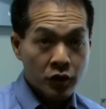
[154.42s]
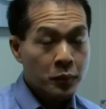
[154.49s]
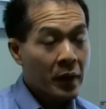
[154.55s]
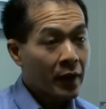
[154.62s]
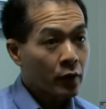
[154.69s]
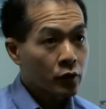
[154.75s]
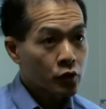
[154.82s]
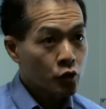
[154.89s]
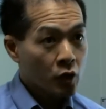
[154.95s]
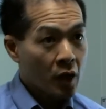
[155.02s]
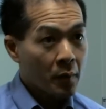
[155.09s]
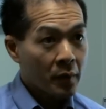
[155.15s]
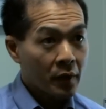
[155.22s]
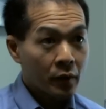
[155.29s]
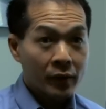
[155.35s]
spinal
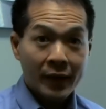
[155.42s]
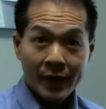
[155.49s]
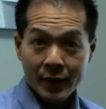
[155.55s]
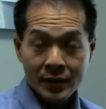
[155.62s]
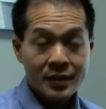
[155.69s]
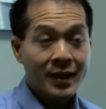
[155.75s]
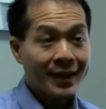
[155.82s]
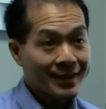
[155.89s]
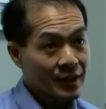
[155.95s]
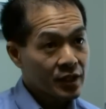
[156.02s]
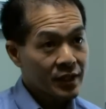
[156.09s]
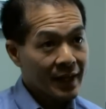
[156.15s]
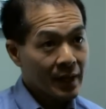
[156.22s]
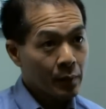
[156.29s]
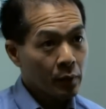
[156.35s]
trauma that is
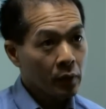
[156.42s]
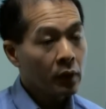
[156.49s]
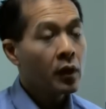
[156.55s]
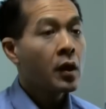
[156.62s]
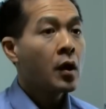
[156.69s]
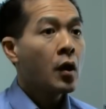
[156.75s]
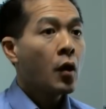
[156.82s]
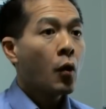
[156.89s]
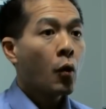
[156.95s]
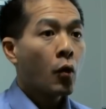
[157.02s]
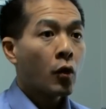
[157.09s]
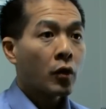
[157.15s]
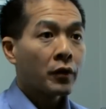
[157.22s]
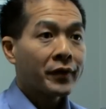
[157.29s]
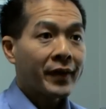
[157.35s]
unstable,
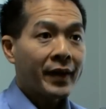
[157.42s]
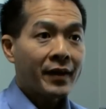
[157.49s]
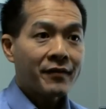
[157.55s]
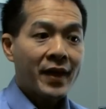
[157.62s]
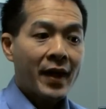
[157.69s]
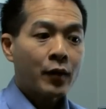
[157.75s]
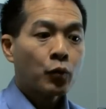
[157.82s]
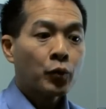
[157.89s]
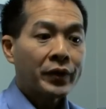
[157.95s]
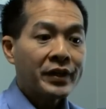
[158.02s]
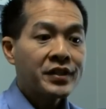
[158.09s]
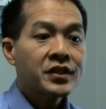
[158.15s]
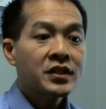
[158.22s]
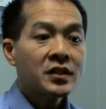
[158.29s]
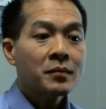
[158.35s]
or they have had
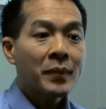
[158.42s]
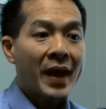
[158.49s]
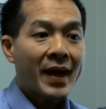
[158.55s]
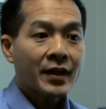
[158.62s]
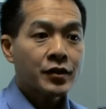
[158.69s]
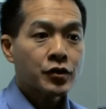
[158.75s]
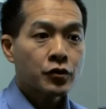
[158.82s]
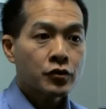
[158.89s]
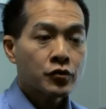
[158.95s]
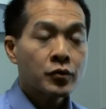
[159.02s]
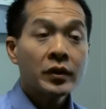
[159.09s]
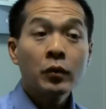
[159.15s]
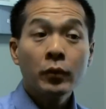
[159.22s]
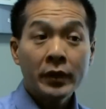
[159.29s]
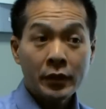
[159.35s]
recent back
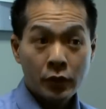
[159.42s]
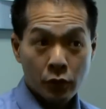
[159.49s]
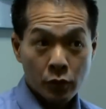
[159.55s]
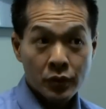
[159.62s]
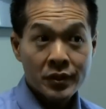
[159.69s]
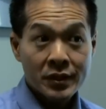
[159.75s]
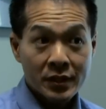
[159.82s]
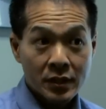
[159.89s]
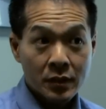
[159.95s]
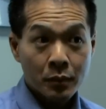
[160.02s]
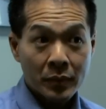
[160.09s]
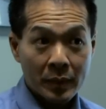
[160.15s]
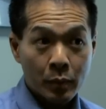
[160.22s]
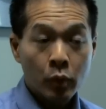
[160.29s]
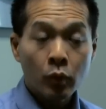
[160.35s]
surgery. We do see some
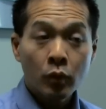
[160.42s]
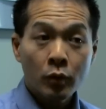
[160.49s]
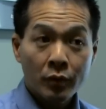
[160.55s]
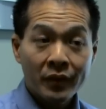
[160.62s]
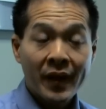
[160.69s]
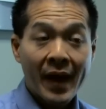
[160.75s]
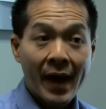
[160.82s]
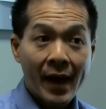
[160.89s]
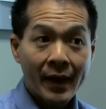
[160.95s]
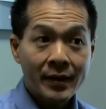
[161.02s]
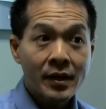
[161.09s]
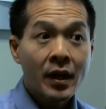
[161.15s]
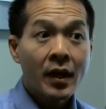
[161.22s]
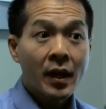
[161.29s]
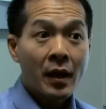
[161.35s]
people who have had
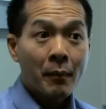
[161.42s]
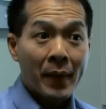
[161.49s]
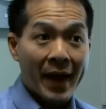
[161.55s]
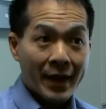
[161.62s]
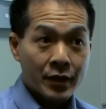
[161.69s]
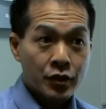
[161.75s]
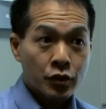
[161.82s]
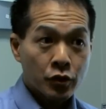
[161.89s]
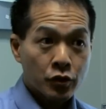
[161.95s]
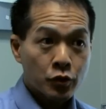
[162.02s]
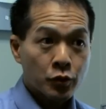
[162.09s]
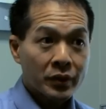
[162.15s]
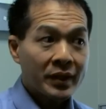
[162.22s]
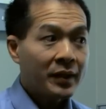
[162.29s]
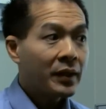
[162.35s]
back
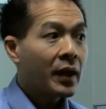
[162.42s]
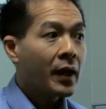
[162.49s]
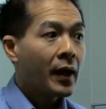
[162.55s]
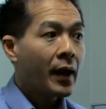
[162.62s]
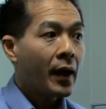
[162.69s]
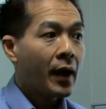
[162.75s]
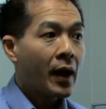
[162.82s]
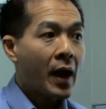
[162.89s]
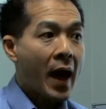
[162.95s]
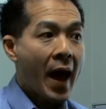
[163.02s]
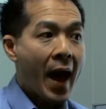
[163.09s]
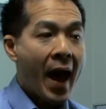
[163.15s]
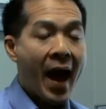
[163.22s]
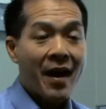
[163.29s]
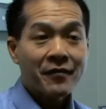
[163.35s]
surgery
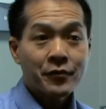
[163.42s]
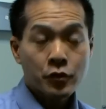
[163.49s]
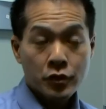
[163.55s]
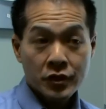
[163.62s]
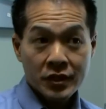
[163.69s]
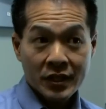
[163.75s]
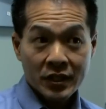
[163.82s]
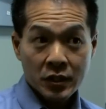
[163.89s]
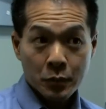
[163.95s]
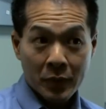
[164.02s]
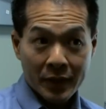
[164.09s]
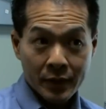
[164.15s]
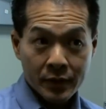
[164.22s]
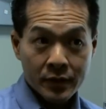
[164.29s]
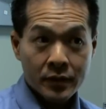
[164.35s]
after 6
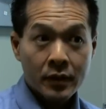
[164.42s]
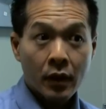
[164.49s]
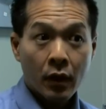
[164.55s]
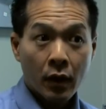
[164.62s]
months